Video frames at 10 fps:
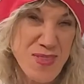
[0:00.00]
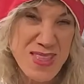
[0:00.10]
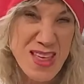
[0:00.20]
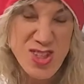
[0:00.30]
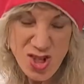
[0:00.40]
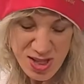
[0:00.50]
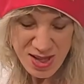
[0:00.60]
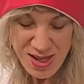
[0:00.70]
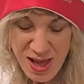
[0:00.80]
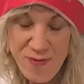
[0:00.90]
They'll just
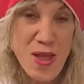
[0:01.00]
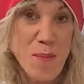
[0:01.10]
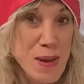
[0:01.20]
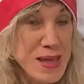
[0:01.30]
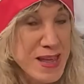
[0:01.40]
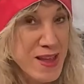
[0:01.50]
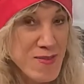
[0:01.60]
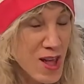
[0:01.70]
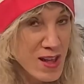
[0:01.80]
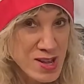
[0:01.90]
dissolve in there, but
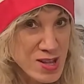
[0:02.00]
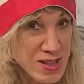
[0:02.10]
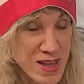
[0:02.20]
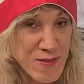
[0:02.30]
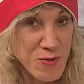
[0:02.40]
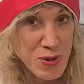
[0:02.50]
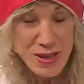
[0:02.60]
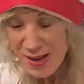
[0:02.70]
onions give a really